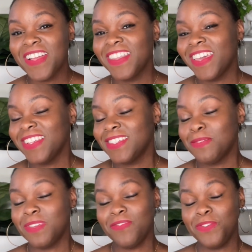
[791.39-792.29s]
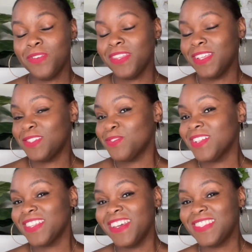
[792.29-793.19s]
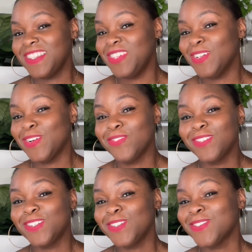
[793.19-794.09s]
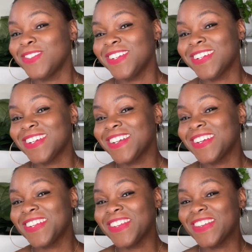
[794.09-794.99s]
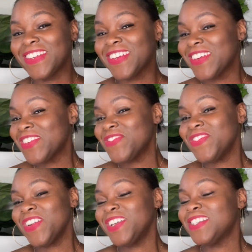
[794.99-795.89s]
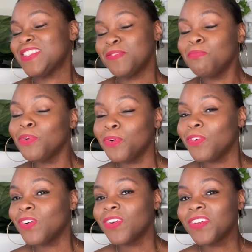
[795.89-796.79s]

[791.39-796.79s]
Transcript: Like I said, I'm giving you a nice little classy, off the shoulder, very simple.